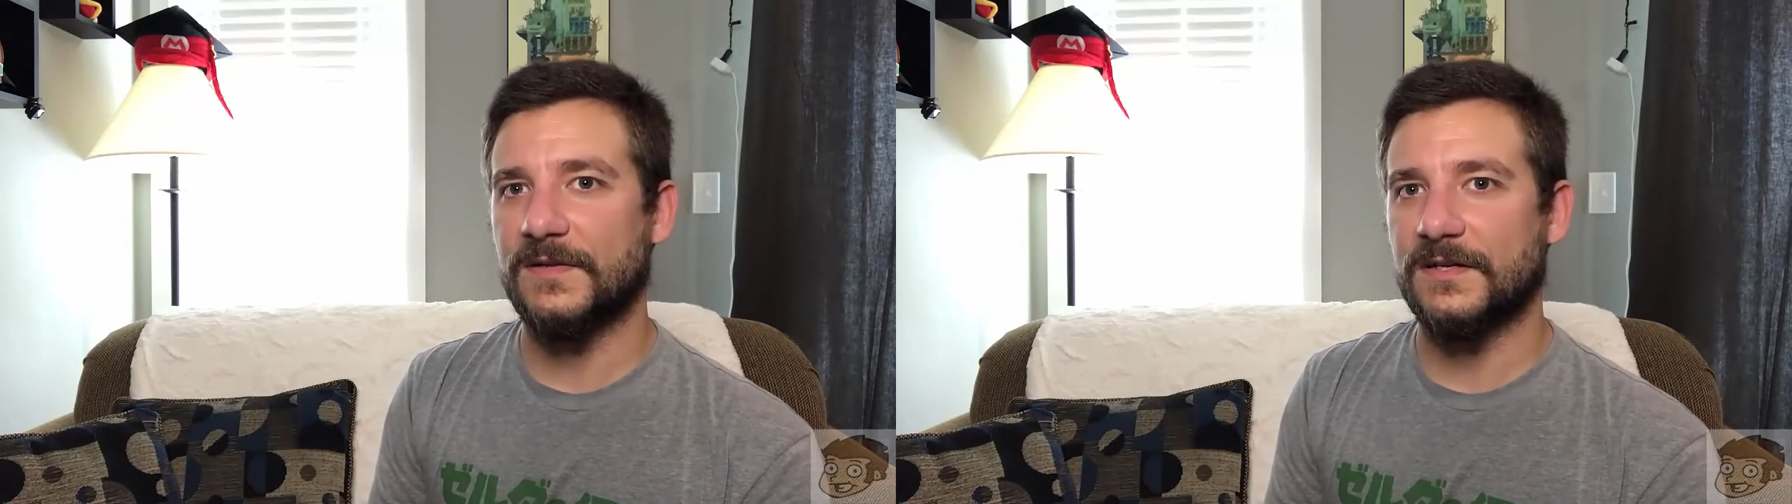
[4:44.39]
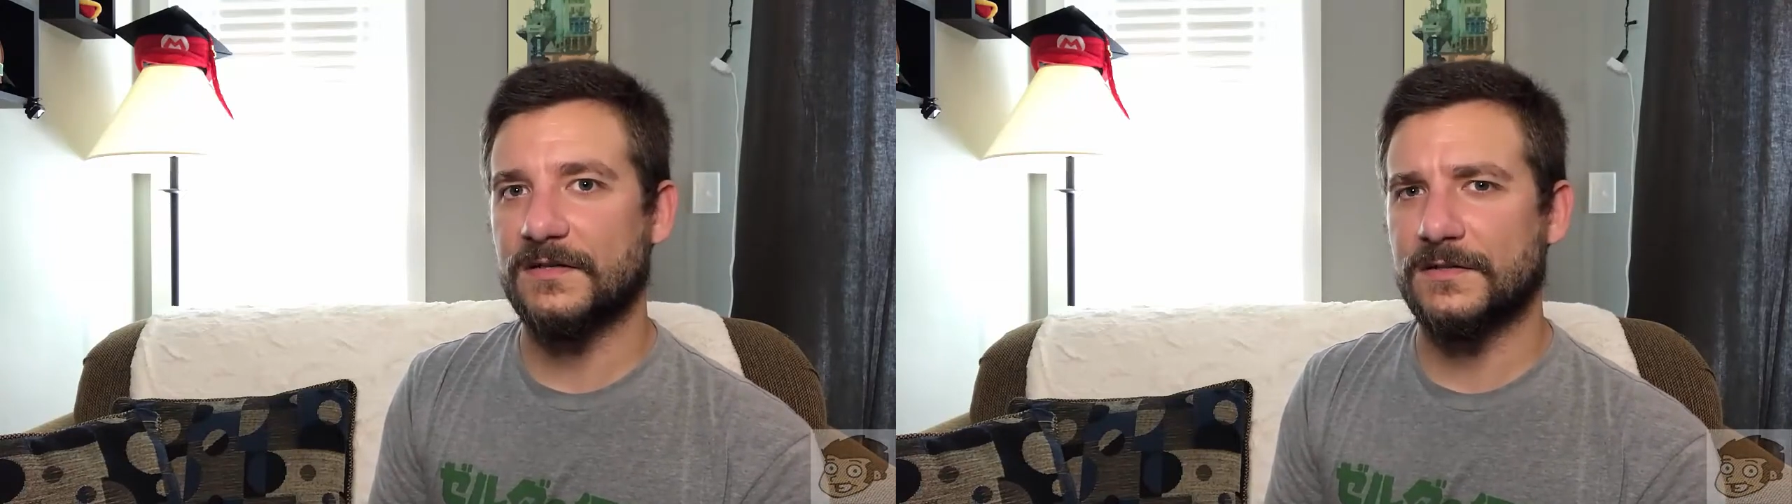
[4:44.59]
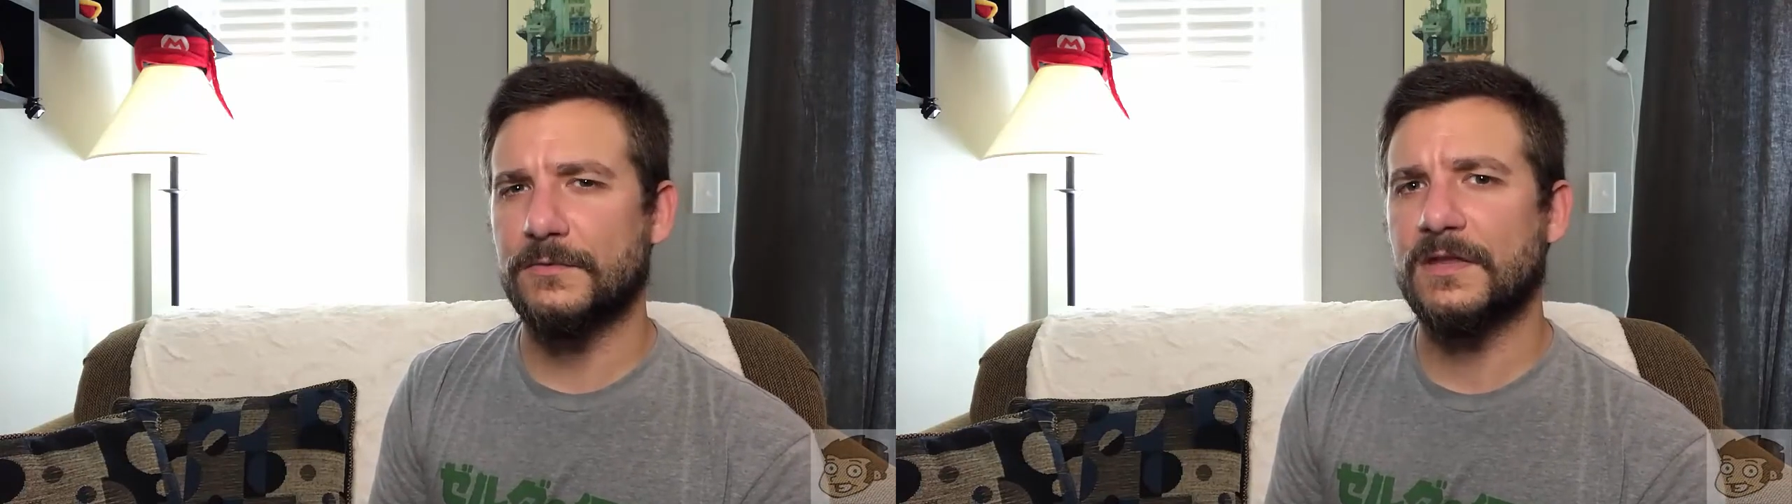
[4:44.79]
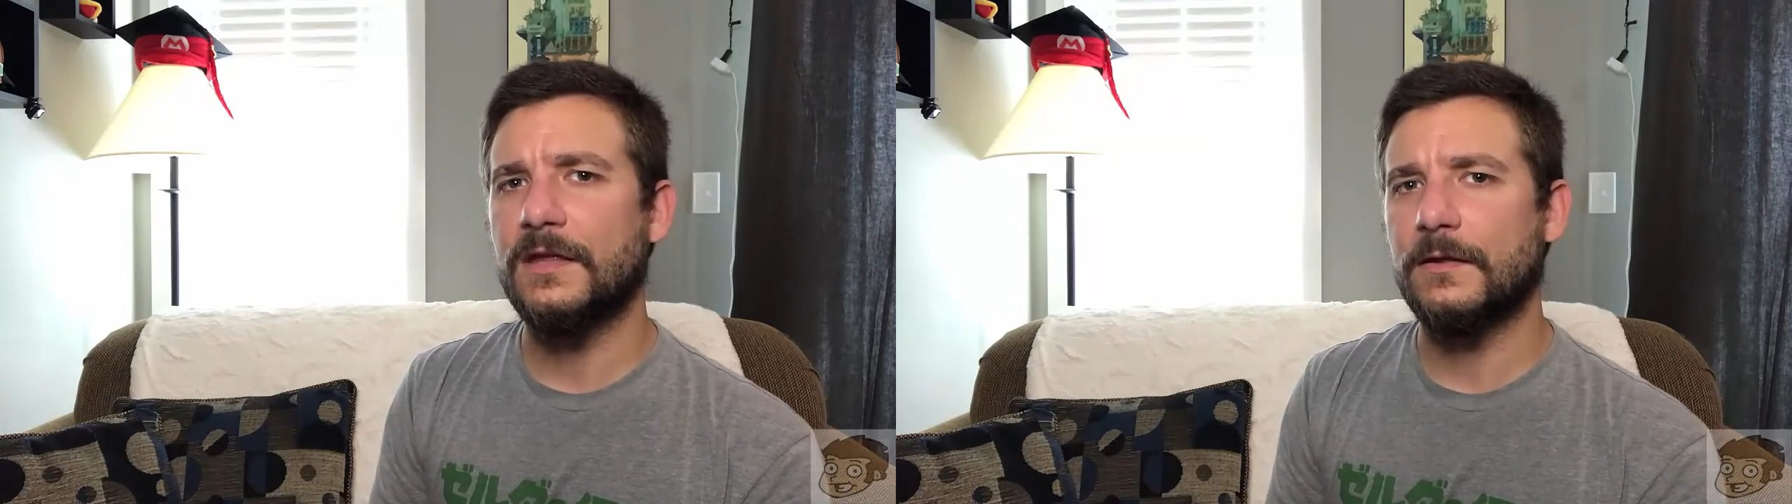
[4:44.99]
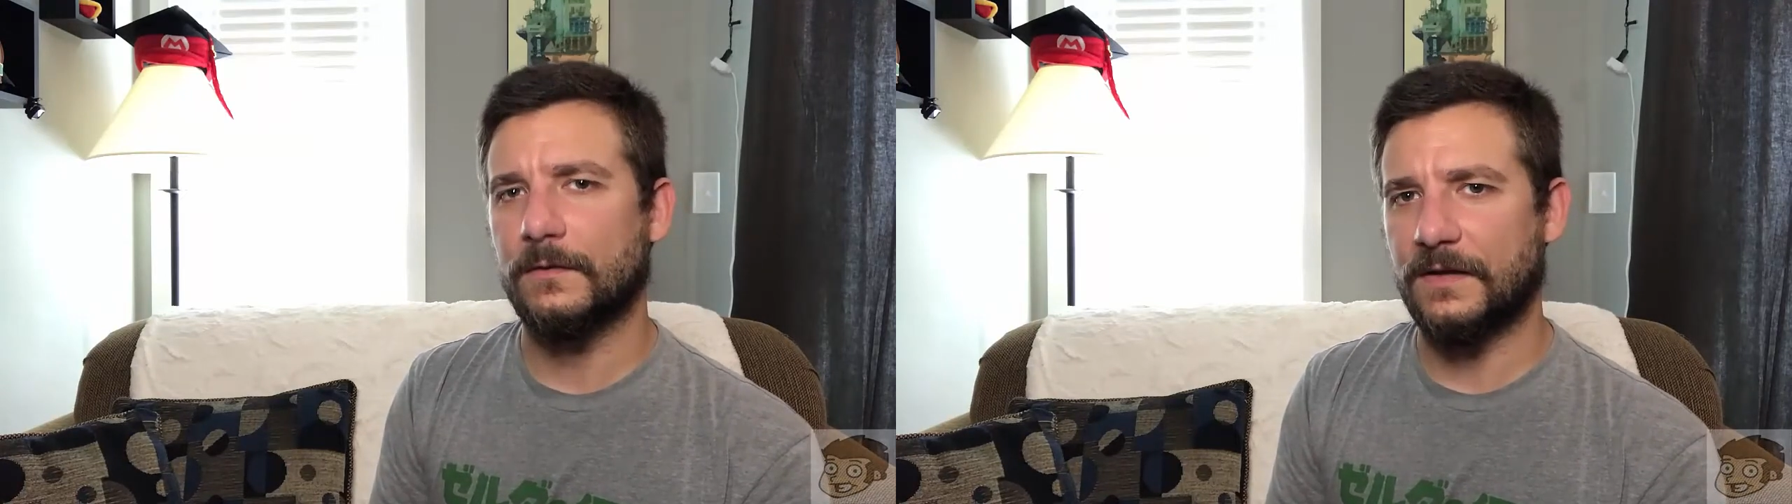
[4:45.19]
because you
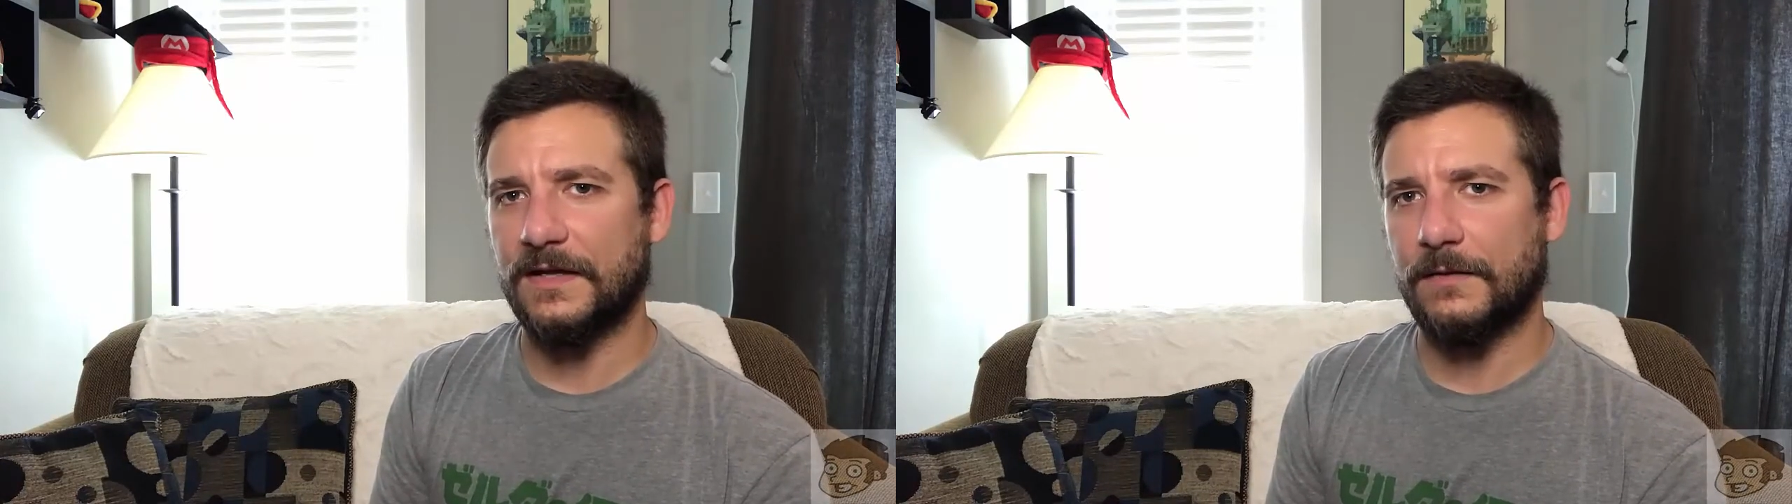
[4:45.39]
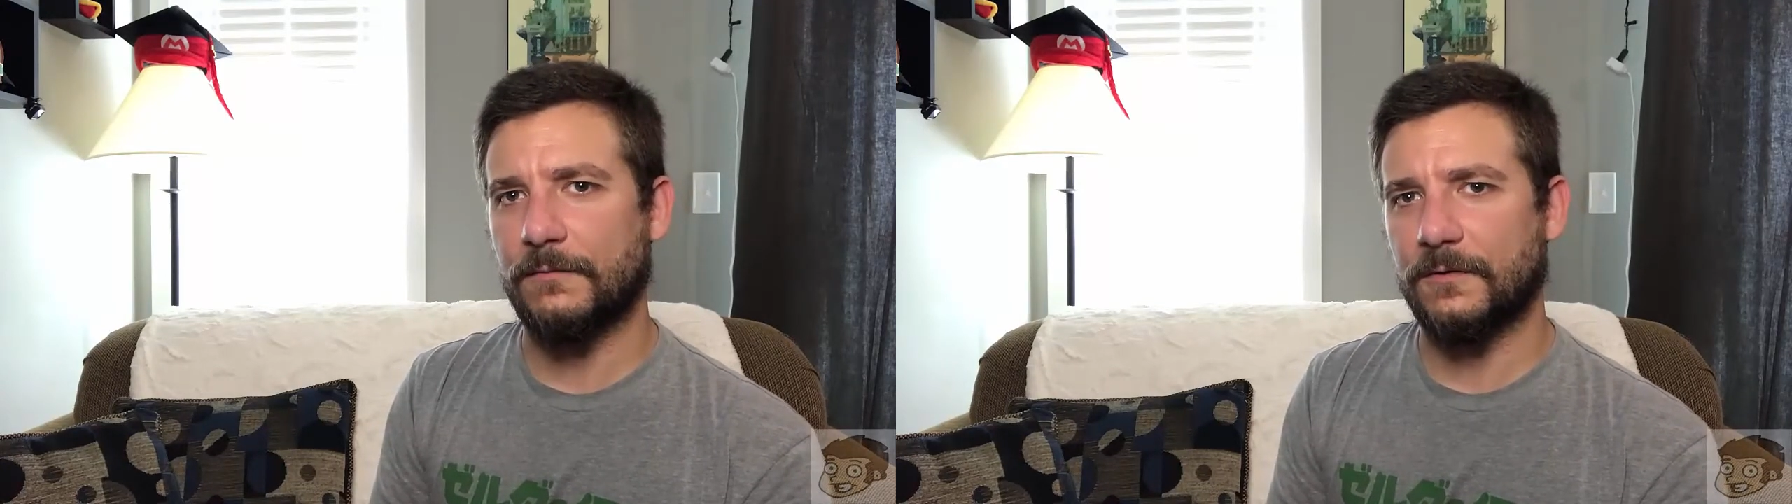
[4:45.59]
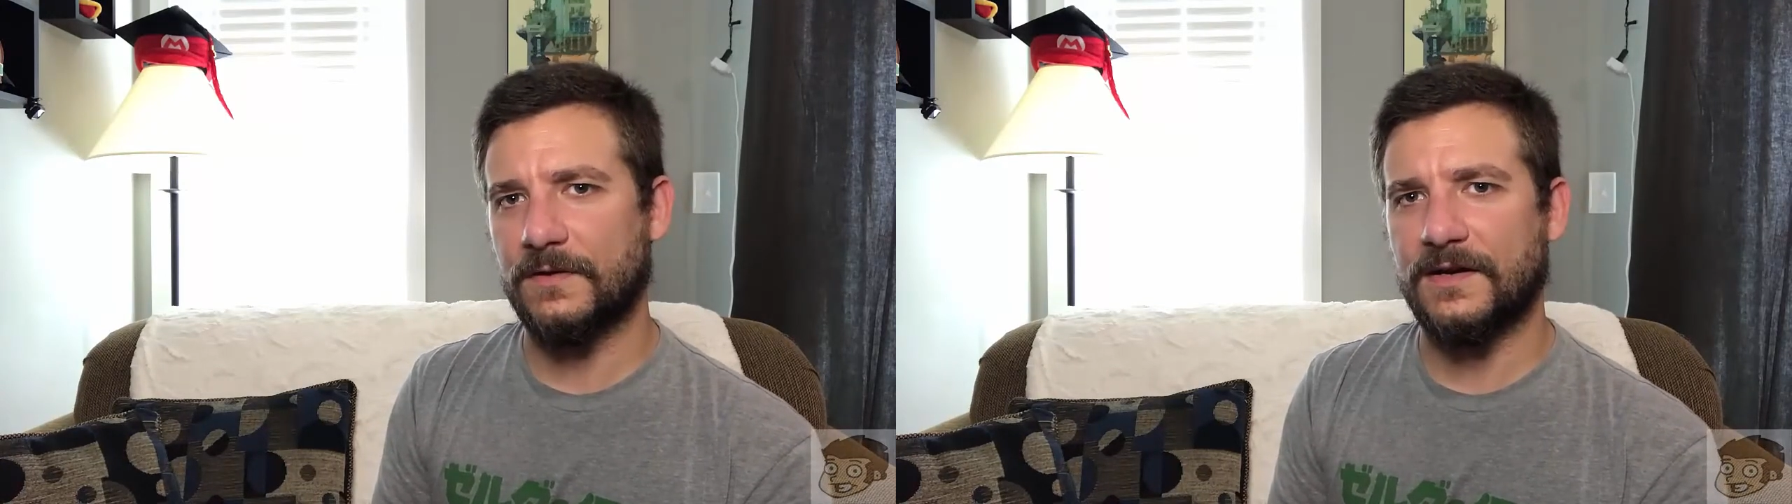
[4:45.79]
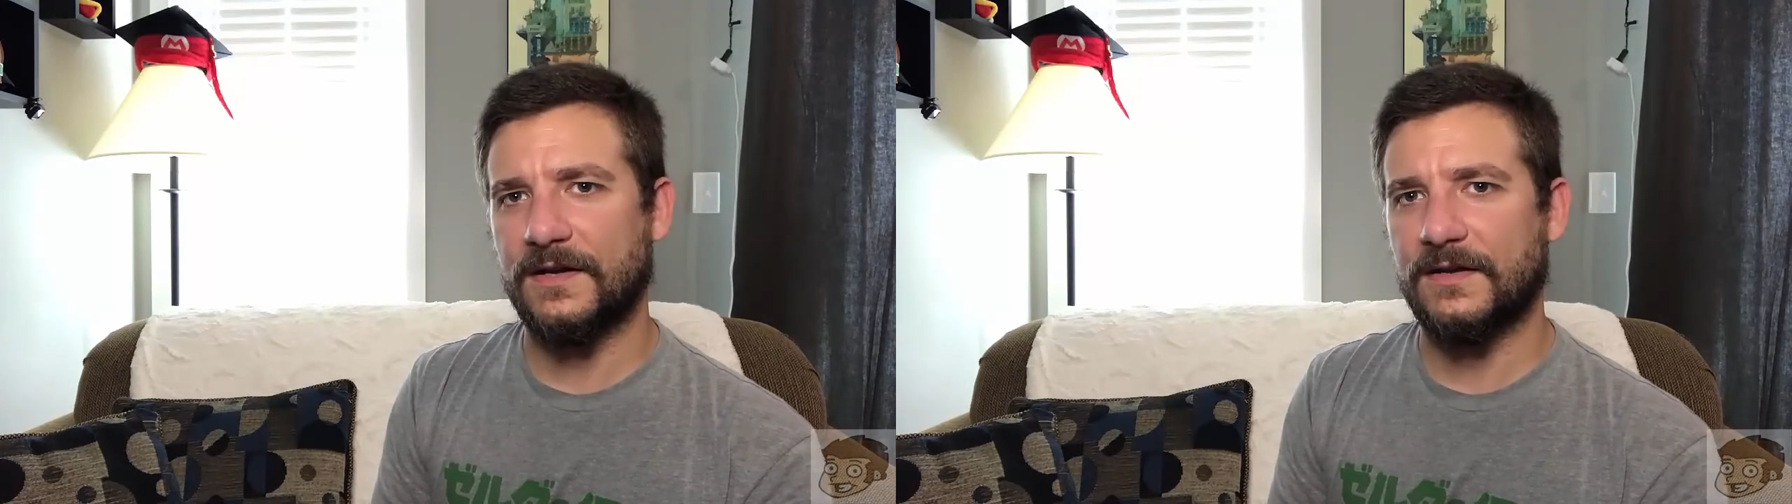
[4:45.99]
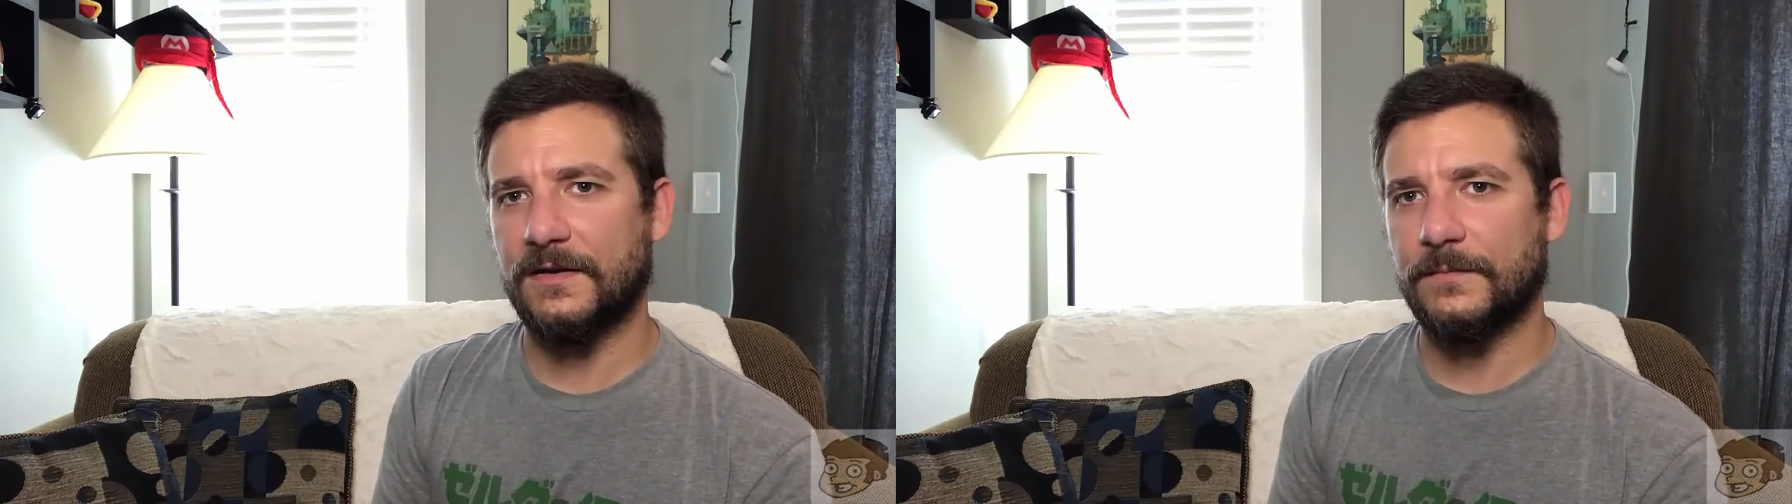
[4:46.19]
think you'll like it more than
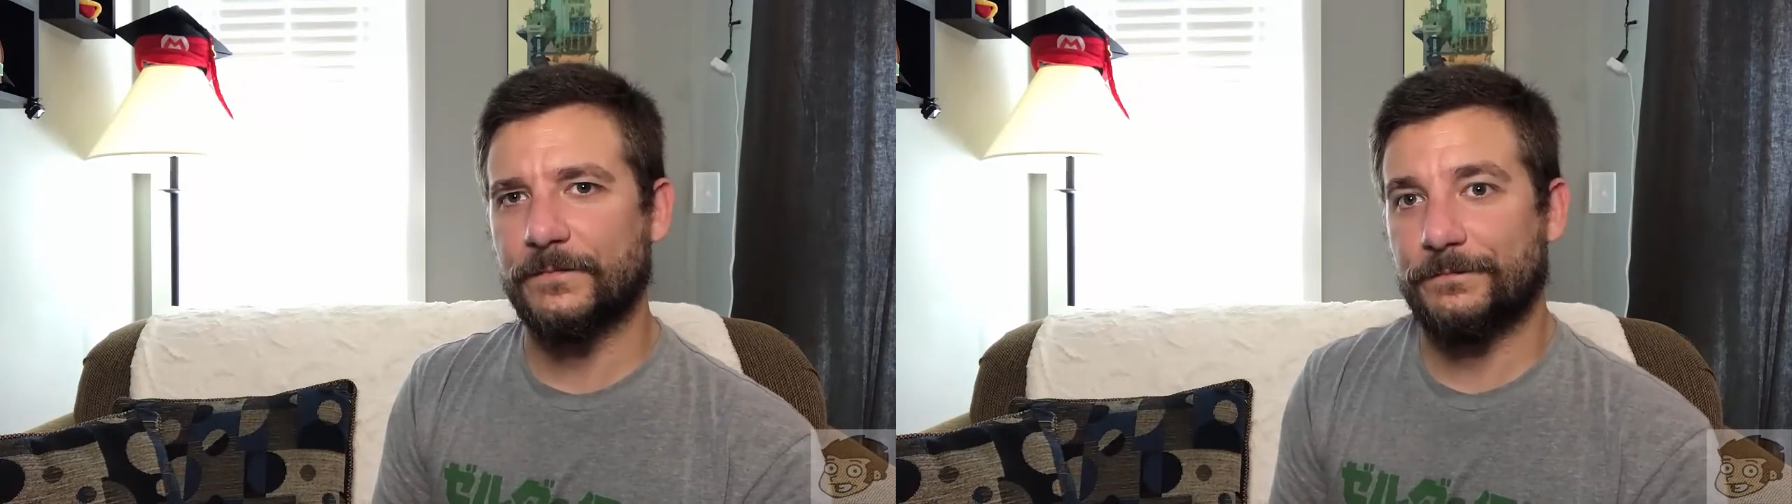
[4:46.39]
I did?